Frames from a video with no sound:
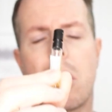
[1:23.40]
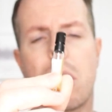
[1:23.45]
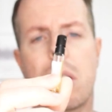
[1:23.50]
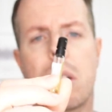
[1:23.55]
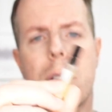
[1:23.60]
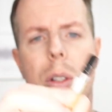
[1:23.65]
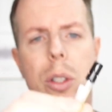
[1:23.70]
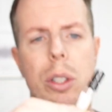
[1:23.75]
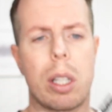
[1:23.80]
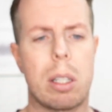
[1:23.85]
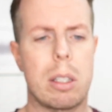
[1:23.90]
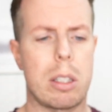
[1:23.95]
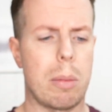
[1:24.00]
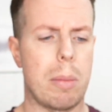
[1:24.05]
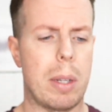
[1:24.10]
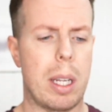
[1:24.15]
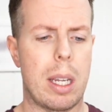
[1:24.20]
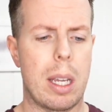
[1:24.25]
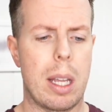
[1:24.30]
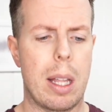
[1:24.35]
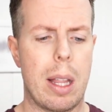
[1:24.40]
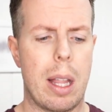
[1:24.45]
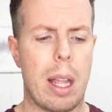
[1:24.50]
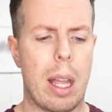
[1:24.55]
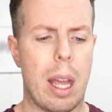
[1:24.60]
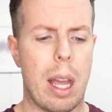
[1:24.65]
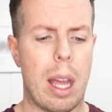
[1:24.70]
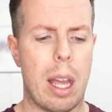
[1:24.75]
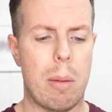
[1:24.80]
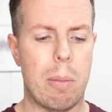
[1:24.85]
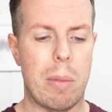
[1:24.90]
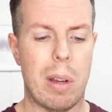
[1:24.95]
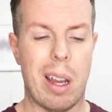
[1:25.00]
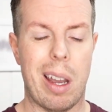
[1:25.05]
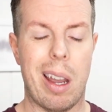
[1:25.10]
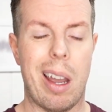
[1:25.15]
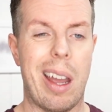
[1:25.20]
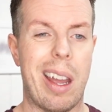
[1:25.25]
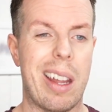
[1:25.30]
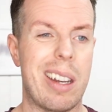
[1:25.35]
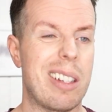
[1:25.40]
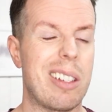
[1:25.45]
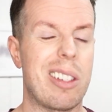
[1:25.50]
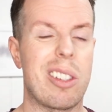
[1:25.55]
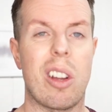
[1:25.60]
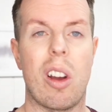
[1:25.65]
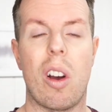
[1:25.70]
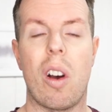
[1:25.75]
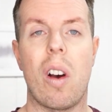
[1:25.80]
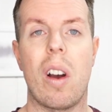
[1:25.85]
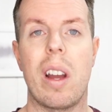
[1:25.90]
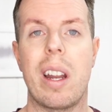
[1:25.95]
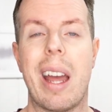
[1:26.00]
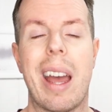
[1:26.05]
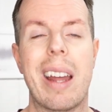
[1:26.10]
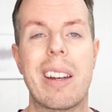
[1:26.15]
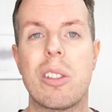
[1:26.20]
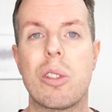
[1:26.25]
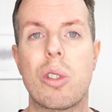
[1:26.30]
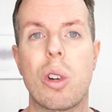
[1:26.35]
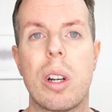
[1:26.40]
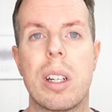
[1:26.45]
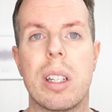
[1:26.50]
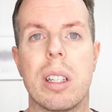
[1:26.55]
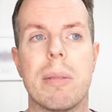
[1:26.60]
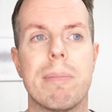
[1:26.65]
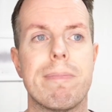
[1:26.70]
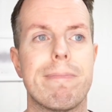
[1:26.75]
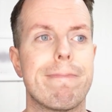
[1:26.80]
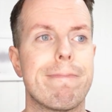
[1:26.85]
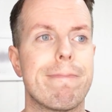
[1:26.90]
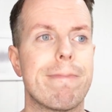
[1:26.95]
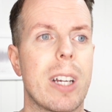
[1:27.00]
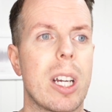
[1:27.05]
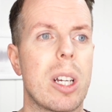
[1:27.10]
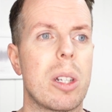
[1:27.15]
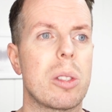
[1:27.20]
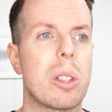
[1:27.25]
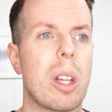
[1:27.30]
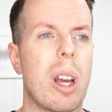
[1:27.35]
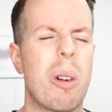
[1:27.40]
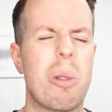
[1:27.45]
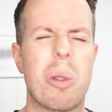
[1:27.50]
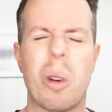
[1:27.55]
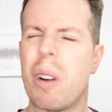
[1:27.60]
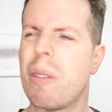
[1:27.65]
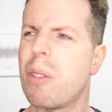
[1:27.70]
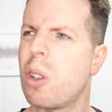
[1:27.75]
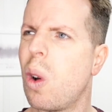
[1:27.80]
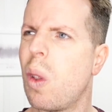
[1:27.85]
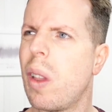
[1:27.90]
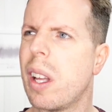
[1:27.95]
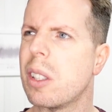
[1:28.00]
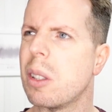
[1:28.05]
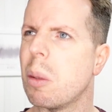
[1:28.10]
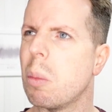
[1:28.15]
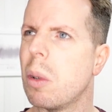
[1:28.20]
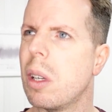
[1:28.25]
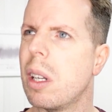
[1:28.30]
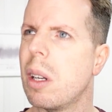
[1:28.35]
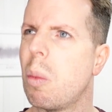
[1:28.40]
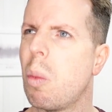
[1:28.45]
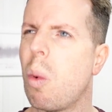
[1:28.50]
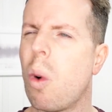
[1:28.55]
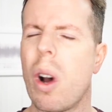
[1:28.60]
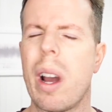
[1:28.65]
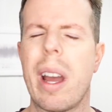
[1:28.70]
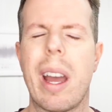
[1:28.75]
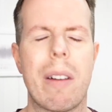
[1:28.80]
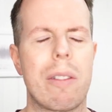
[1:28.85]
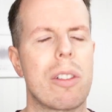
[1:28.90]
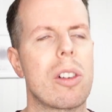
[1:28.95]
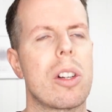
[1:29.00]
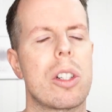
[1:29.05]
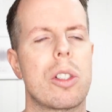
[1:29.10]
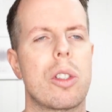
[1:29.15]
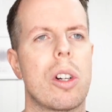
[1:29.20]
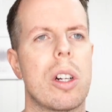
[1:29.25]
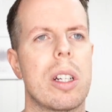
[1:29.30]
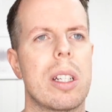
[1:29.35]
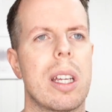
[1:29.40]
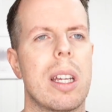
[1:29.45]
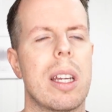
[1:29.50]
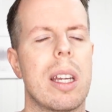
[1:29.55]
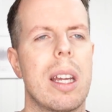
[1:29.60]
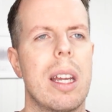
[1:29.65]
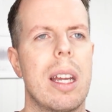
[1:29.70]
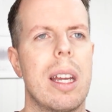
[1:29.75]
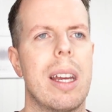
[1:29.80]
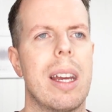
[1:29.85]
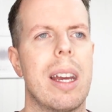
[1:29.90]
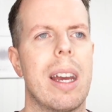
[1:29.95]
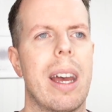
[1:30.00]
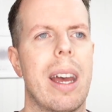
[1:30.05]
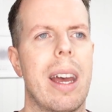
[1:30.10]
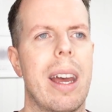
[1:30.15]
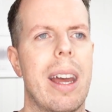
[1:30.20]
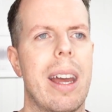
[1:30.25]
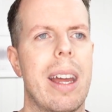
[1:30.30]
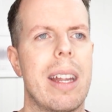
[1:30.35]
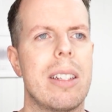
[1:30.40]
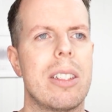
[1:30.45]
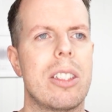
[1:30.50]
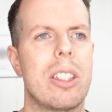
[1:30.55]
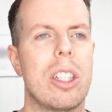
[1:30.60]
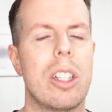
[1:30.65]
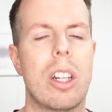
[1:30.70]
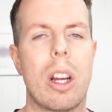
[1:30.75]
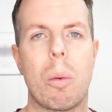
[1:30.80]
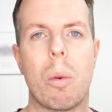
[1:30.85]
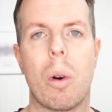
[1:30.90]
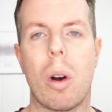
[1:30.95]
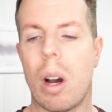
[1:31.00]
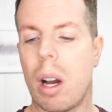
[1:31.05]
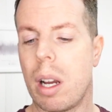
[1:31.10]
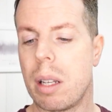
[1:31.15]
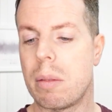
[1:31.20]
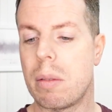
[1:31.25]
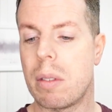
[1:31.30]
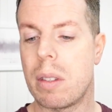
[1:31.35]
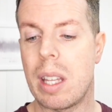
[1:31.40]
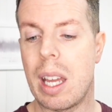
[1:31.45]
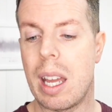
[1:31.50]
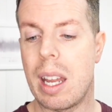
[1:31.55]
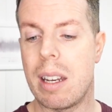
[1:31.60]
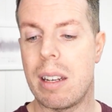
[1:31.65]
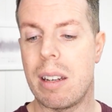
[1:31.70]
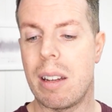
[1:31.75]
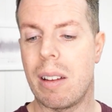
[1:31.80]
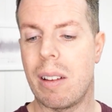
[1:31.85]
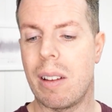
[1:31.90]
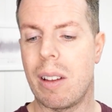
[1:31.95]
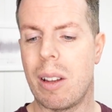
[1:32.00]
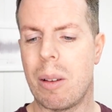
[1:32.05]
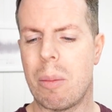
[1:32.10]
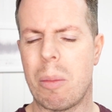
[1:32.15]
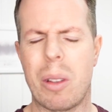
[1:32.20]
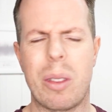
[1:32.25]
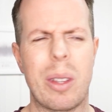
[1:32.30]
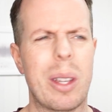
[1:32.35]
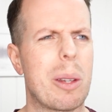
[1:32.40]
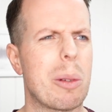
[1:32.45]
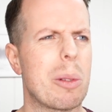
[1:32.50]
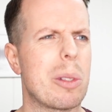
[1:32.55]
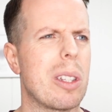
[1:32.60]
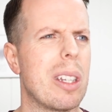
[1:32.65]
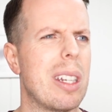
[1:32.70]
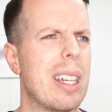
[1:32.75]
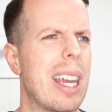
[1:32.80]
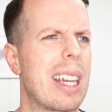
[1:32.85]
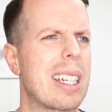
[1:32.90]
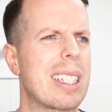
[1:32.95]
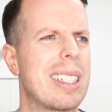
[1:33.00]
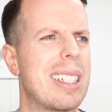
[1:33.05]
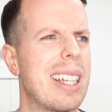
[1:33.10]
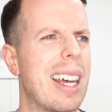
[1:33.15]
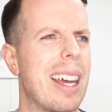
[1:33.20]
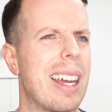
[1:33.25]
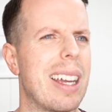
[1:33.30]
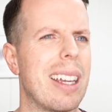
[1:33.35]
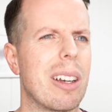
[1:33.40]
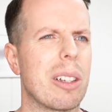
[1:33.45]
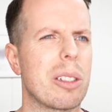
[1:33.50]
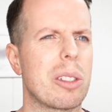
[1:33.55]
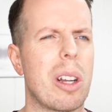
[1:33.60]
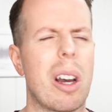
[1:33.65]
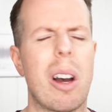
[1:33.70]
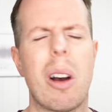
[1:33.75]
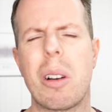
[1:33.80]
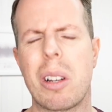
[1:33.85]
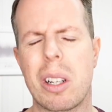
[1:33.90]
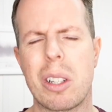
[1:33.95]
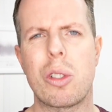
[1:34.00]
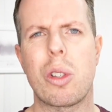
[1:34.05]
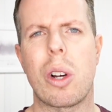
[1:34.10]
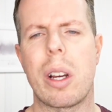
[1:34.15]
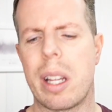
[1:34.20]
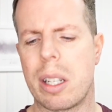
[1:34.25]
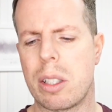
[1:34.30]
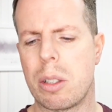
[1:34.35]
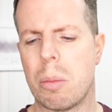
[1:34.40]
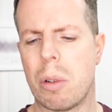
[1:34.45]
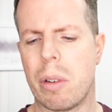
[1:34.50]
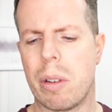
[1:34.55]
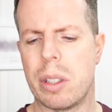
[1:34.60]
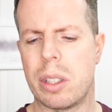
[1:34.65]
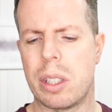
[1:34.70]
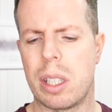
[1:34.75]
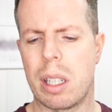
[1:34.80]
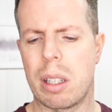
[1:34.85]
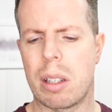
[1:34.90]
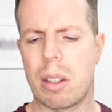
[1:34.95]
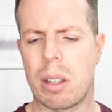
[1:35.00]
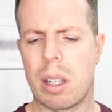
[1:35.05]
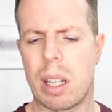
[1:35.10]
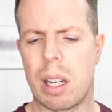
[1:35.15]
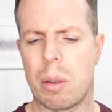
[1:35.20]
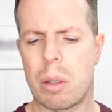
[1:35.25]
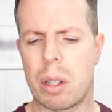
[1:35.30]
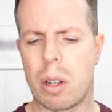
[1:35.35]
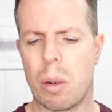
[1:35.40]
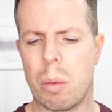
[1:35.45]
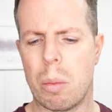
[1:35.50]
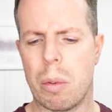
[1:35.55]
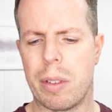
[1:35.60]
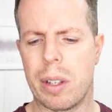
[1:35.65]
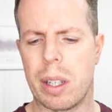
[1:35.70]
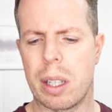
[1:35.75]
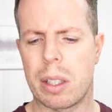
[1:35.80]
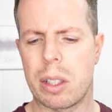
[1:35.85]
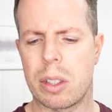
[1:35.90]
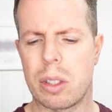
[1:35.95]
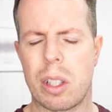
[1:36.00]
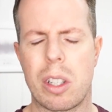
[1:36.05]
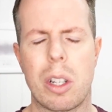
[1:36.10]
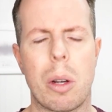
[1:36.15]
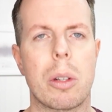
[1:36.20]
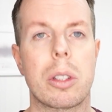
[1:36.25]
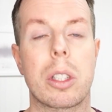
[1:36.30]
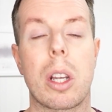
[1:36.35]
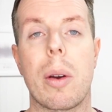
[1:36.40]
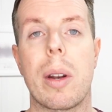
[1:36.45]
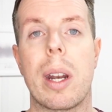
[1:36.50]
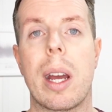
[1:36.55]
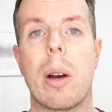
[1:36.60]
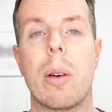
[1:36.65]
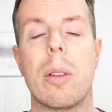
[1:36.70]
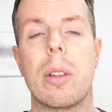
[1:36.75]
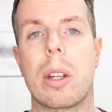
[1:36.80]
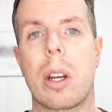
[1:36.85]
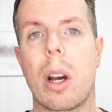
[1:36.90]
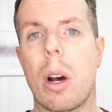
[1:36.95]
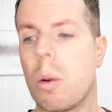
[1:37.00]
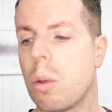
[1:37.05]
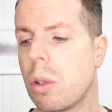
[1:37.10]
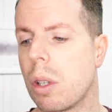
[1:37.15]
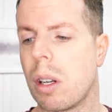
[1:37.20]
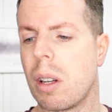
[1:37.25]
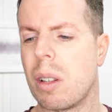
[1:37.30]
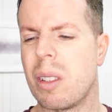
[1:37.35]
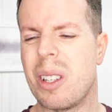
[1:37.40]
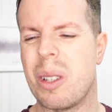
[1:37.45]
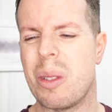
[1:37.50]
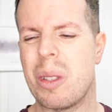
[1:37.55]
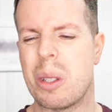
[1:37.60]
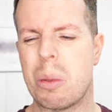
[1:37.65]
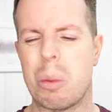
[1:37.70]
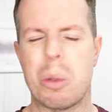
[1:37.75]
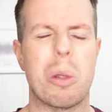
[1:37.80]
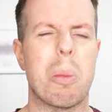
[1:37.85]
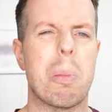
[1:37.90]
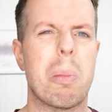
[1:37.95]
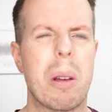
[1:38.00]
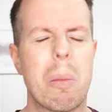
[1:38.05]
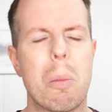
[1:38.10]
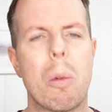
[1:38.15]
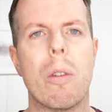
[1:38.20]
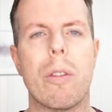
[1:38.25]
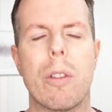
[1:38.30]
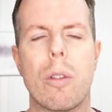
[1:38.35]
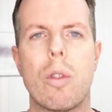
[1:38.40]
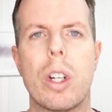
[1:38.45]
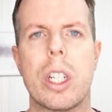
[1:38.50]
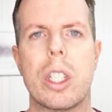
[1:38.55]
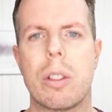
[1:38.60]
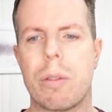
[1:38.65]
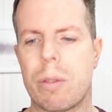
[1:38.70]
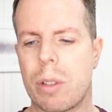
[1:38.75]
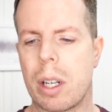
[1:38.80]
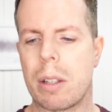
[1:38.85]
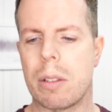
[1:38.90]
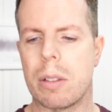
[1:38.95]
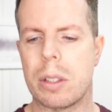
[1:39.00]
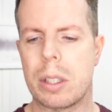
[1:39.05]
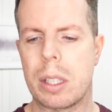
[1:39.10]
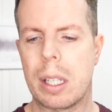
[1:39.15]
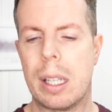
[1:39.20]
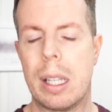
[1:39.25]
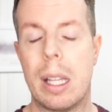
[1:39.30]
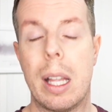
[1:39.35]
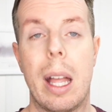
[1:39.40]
kind of got sent to me. And I hadn't tried it. And I was like, hold on, I've got that somewhere. Why haven't I tried it? And you know what, I then, I think it was the next day, I was like, oh, I'm going to try that tomorrow and see kind of how I got on with it, because I knew I was going out in the cold and I knew this was a bit more of a richer fragrance.